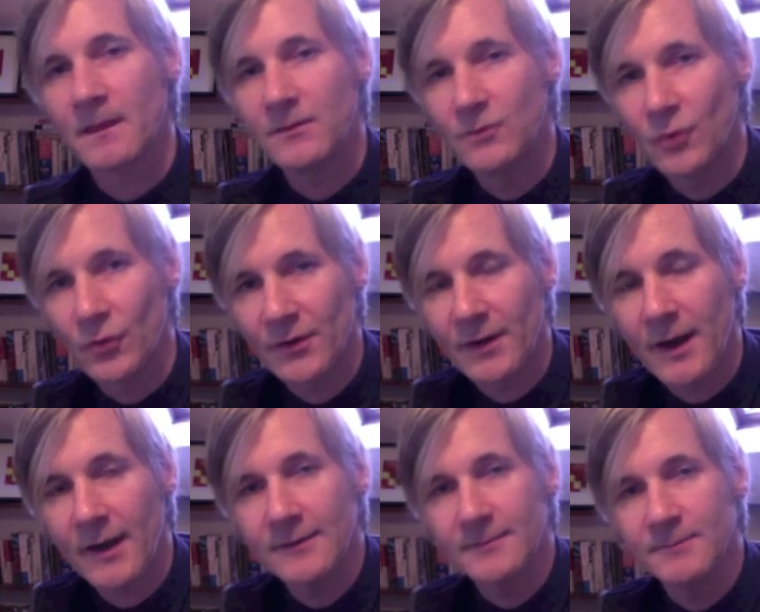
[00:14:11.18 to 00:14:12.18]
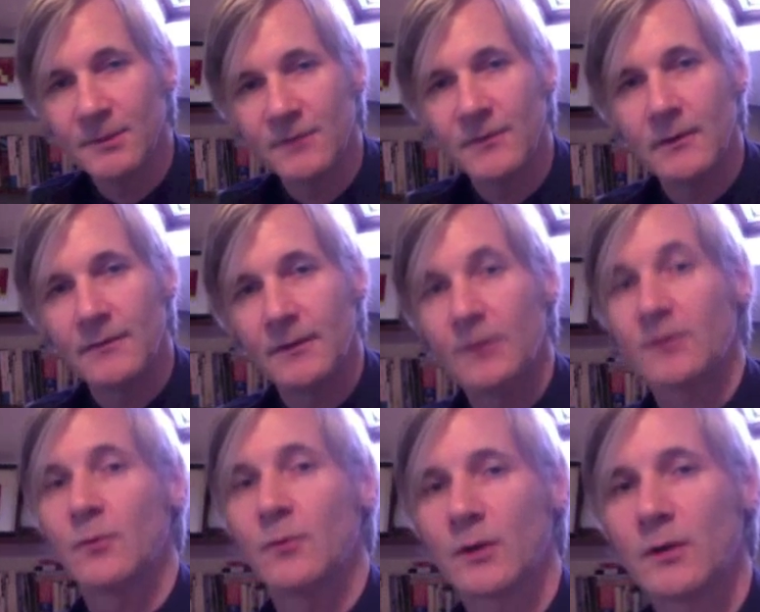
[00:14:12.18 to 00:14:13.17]
Northern Ireland, but if you look at the
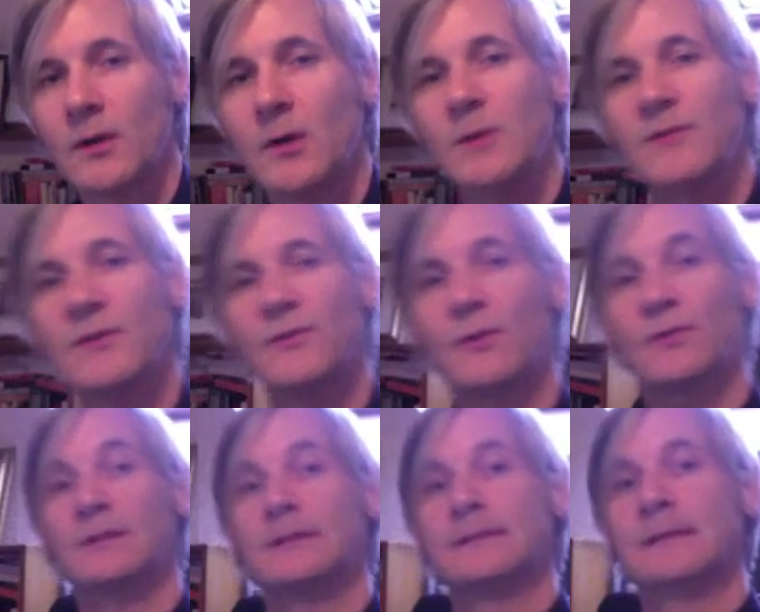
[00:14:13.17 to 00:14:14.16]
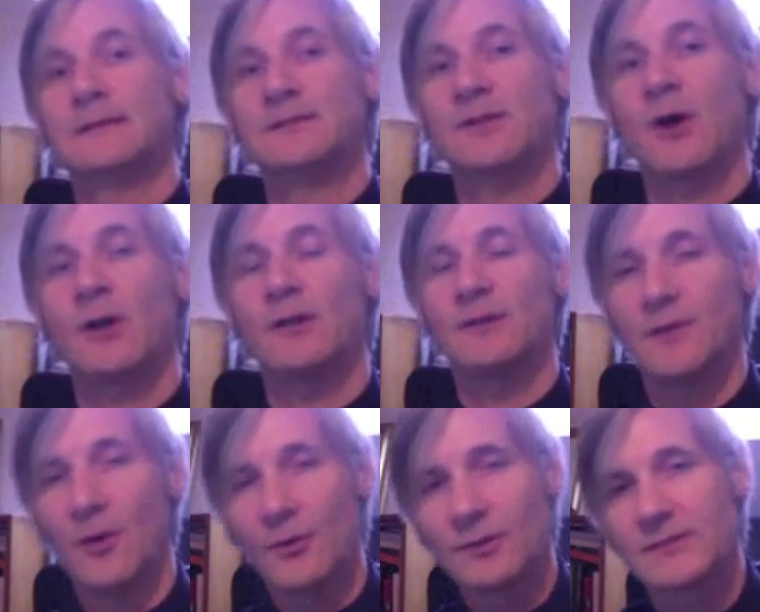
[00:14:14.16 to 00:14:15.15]
work we've conducted in Scotland and
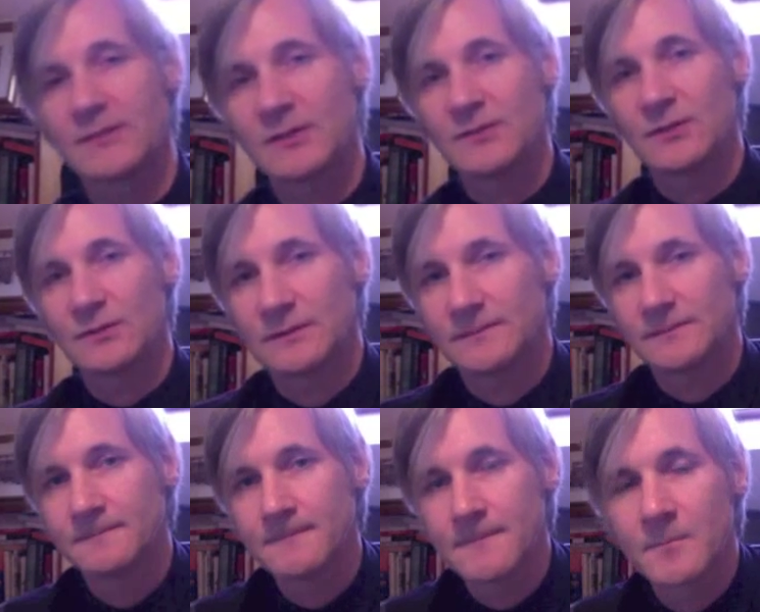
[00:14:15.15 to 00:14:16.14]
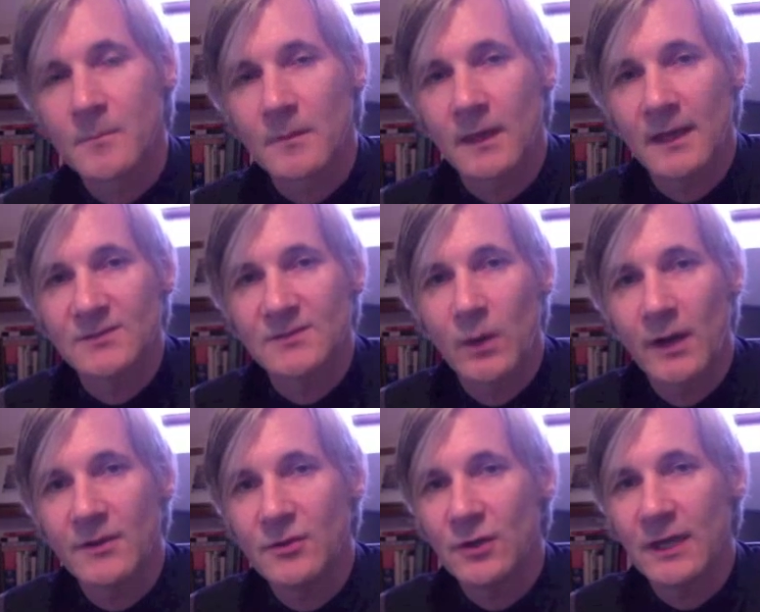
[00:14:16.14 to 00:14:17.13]
others have conducted elsewhere in
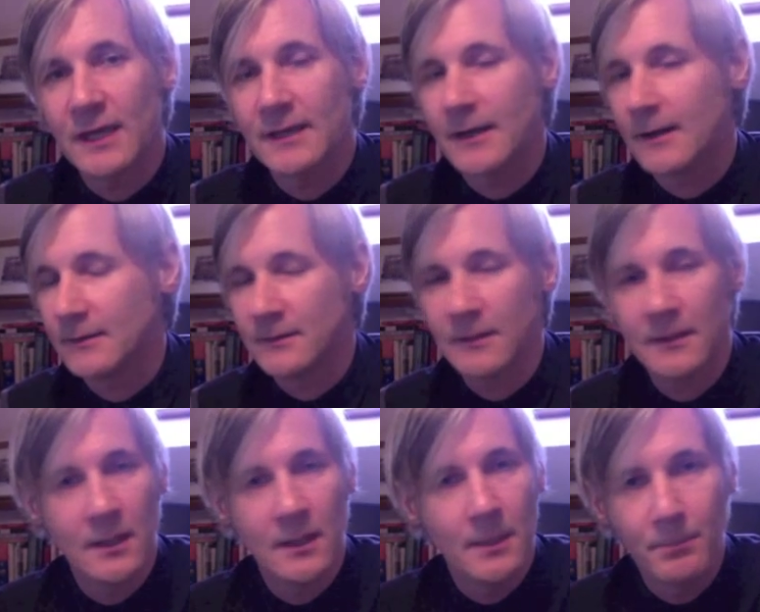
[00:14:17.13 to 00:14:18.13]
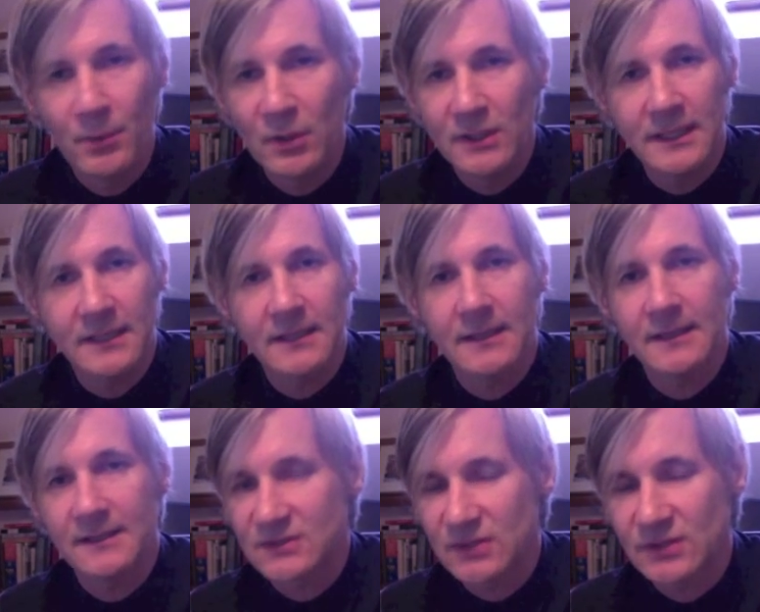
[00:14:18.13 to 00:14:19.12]
the UK and Ireland, bullying
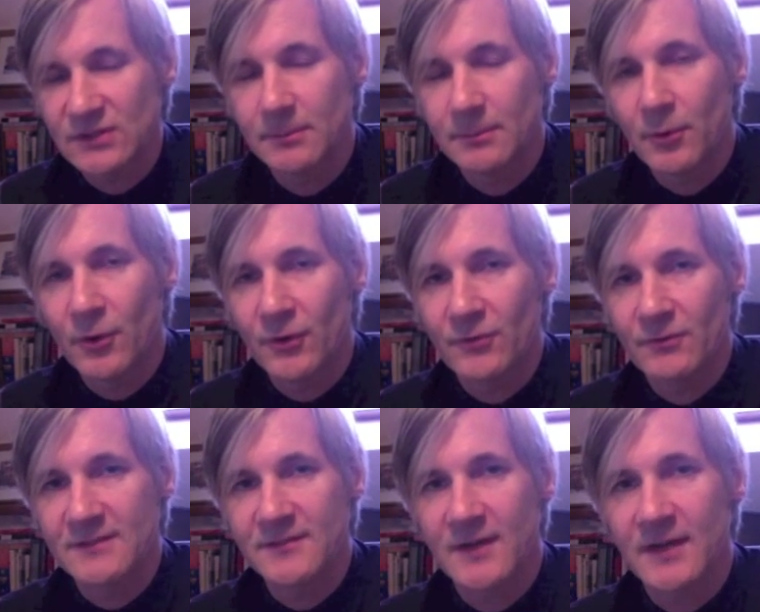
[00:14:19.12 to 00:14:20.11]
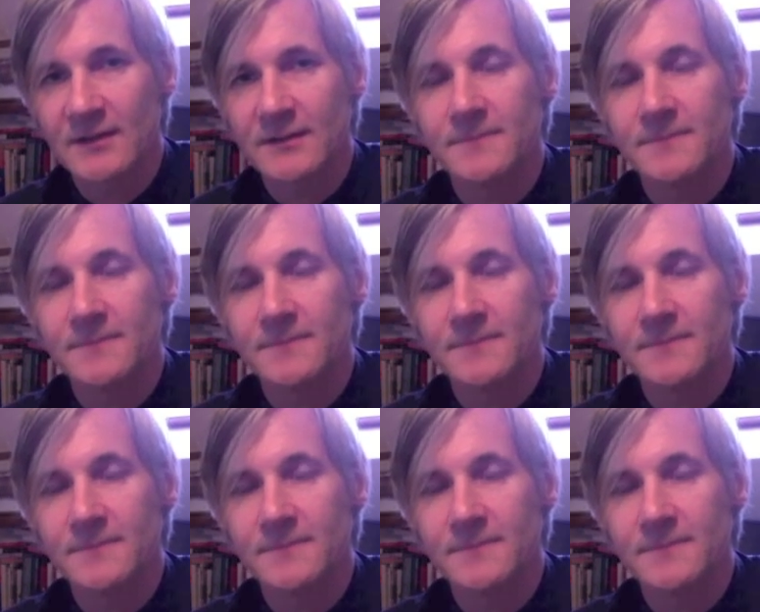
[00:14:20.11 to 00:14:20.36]
is such an important risk factor,